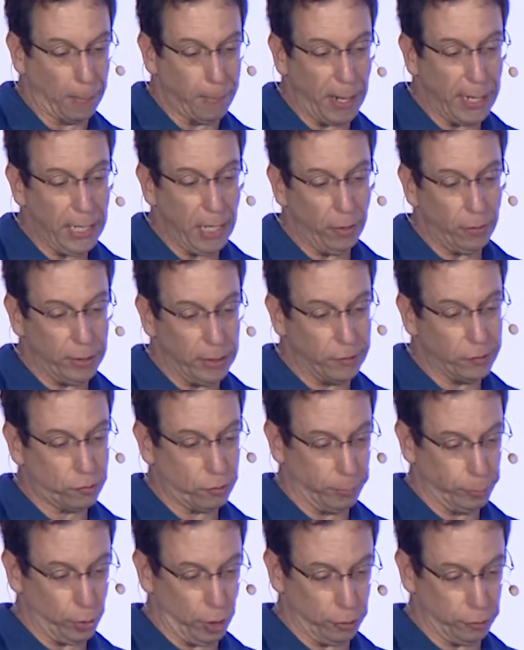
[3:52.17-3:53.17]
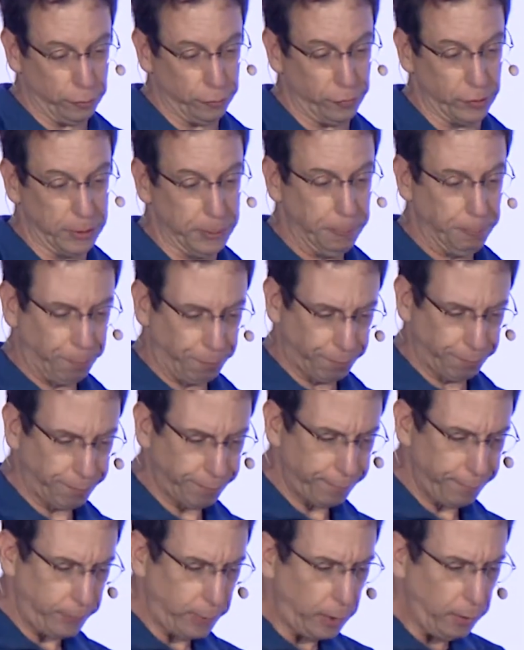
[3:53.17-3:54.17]
my area is cryptography.
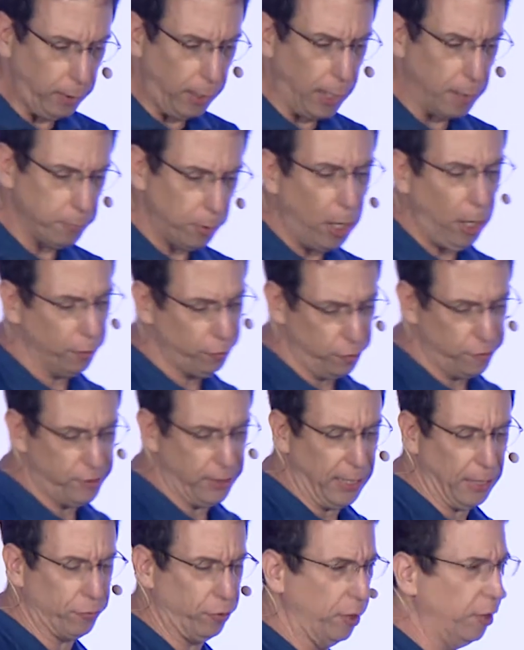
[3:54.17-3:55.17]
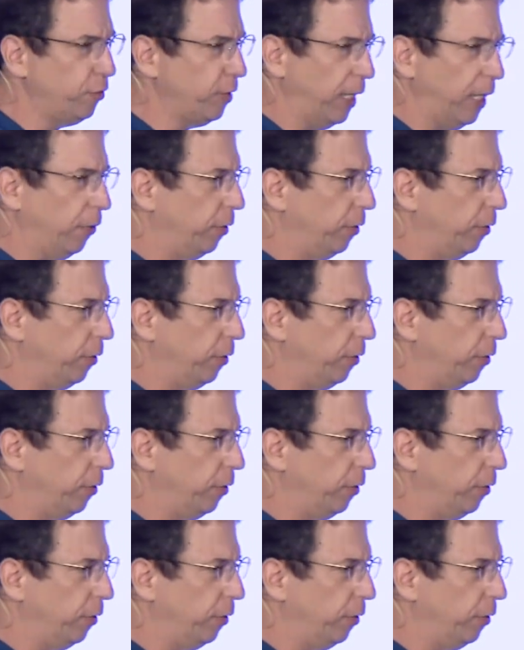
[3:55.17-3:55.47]
I should say, actually, this